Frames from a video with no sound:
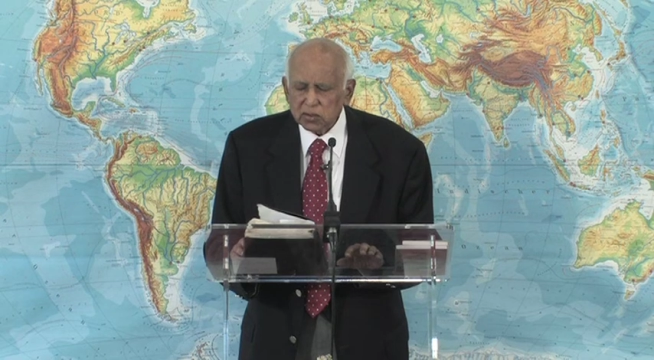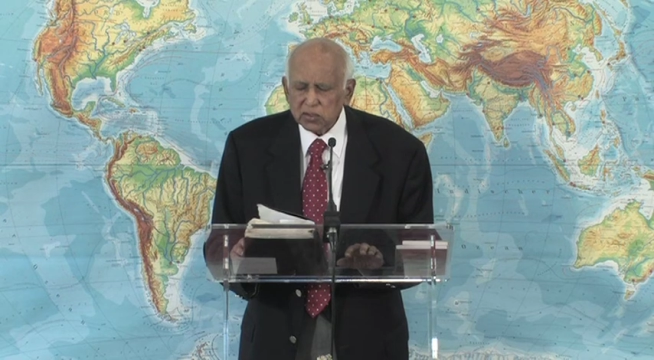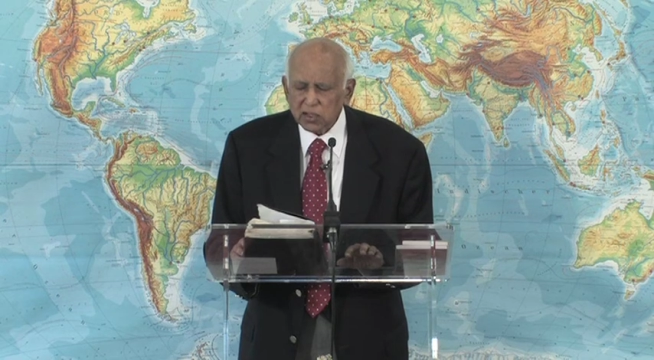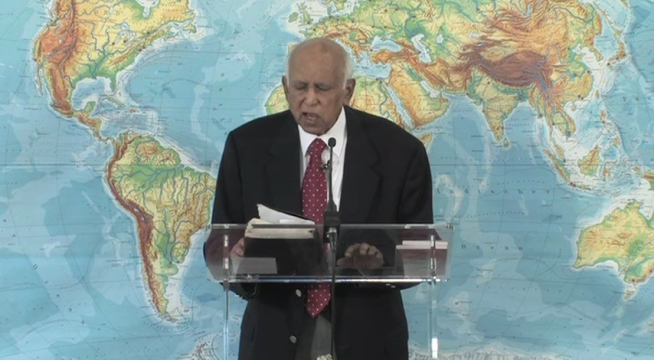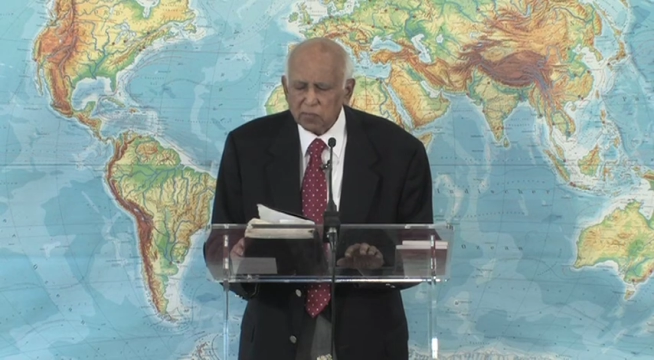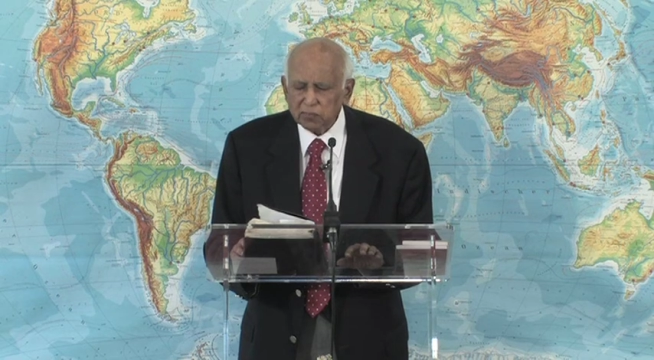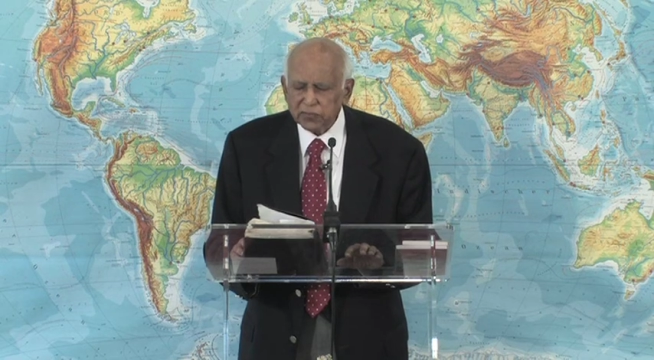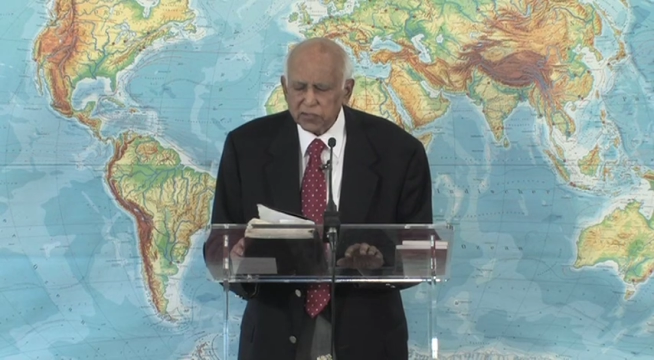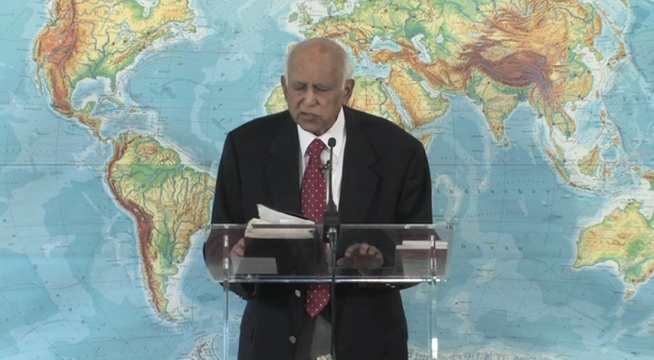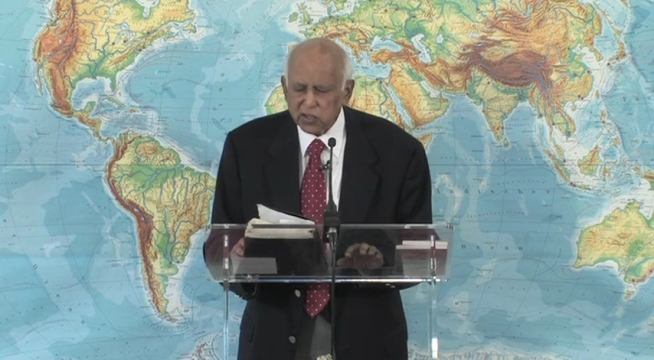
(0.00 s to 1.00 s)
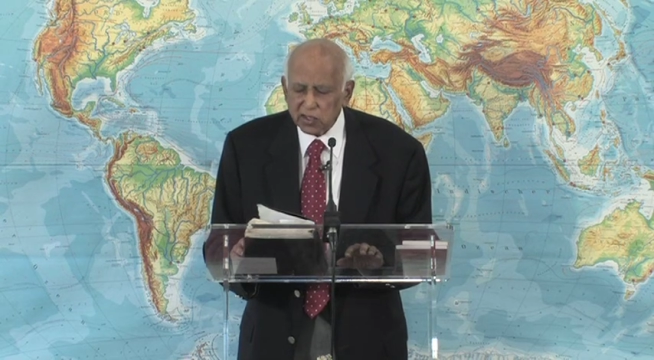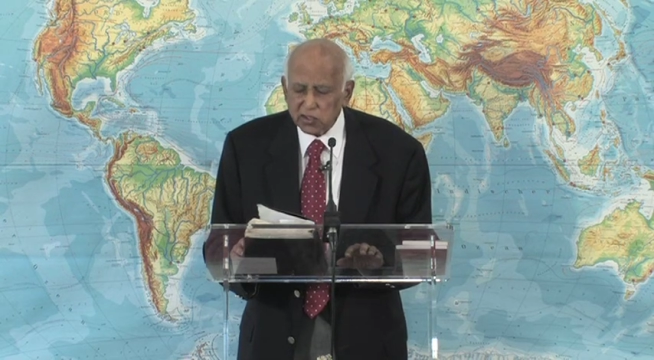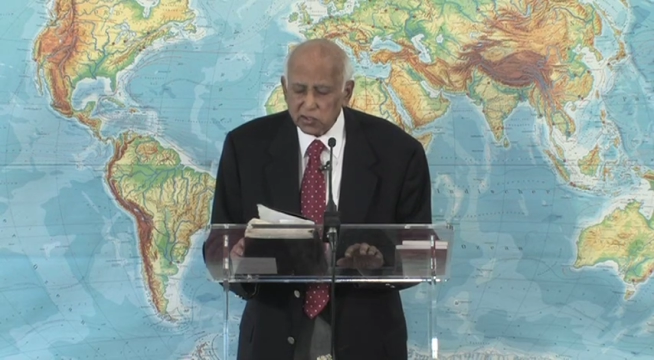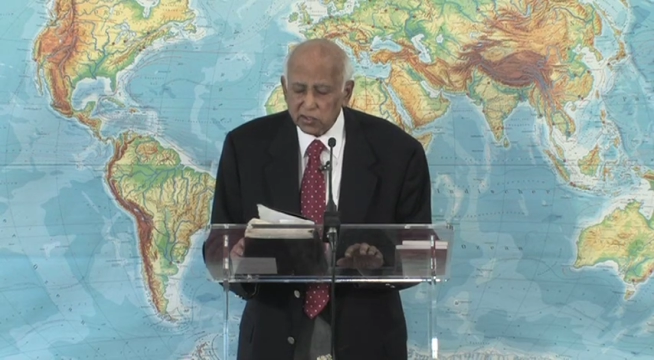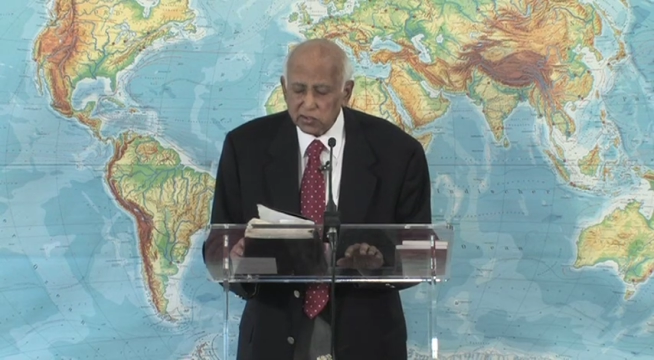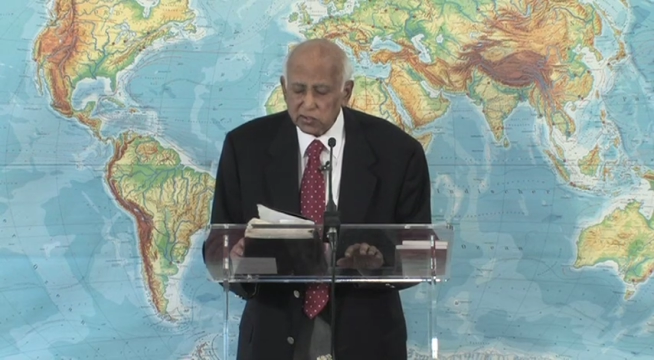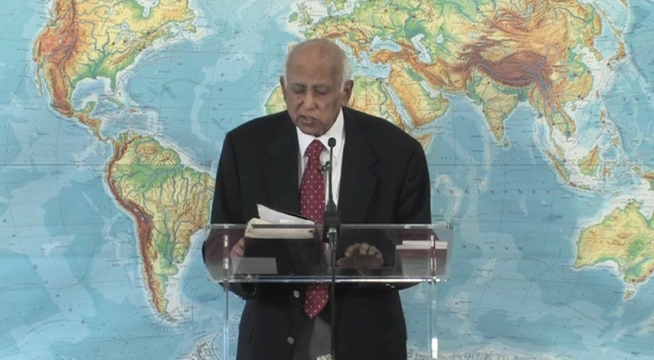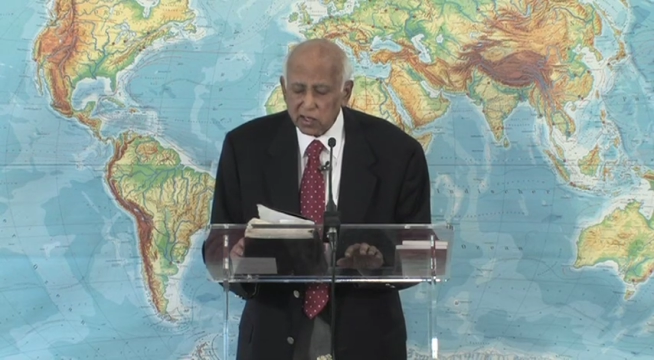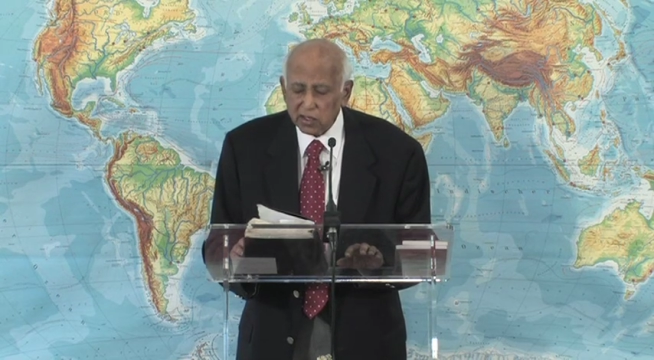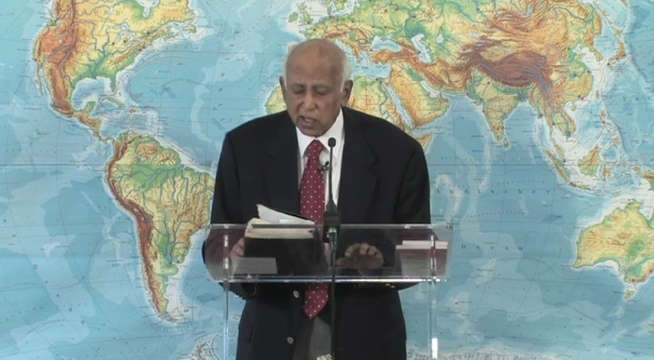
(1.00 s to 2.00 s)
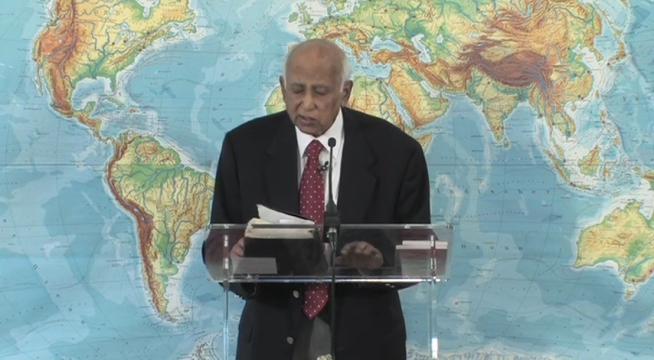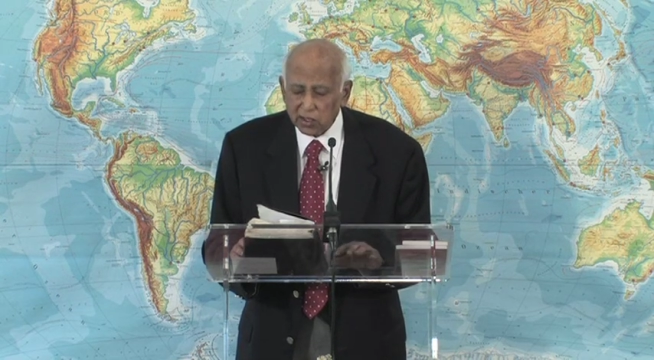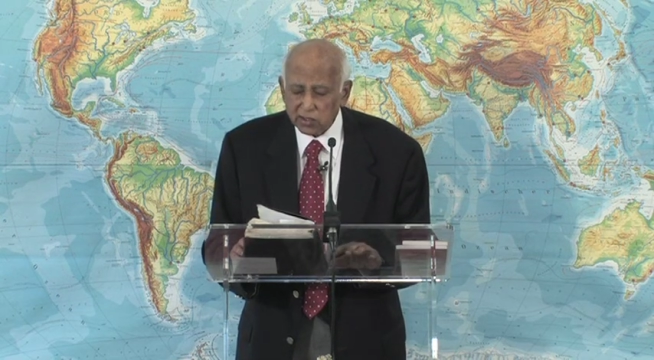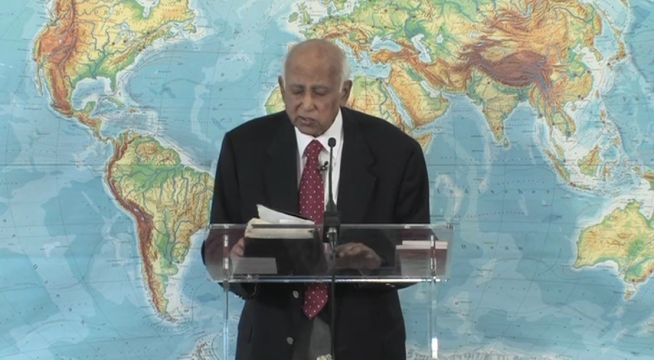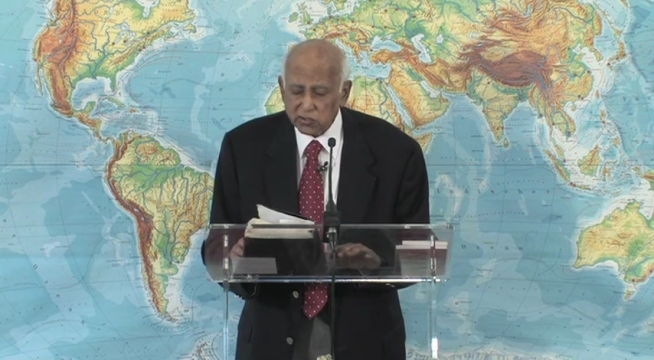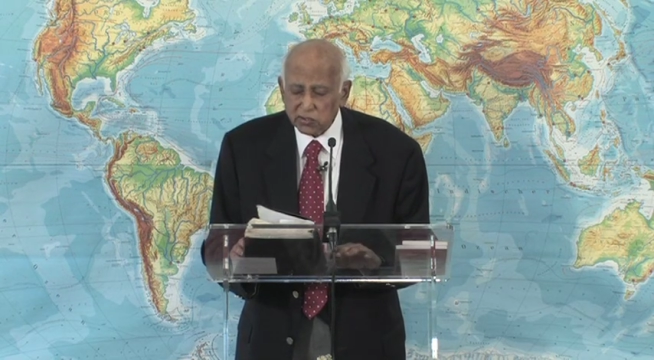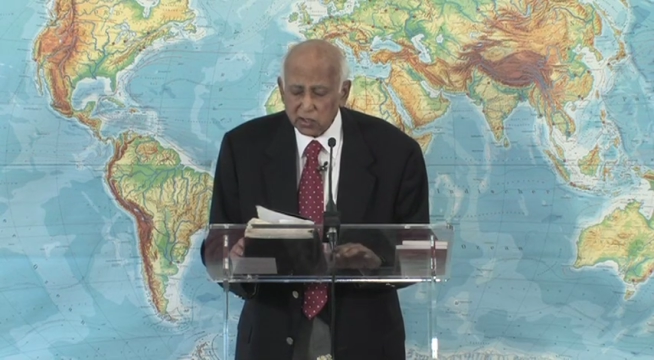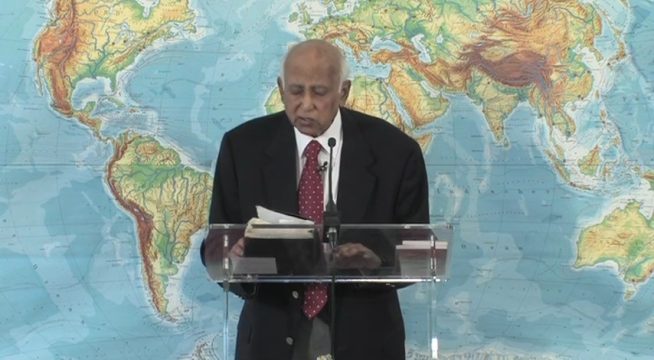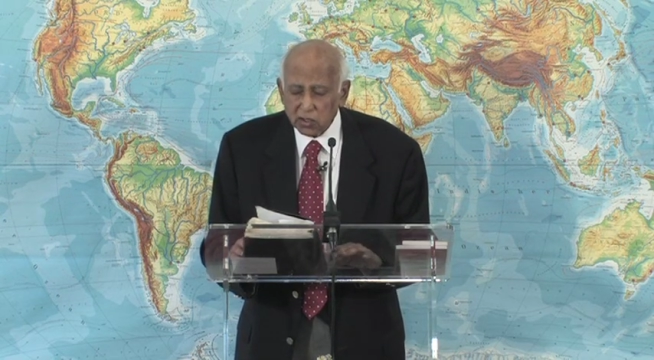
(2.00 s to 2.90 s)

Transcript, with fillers: Some physicians and others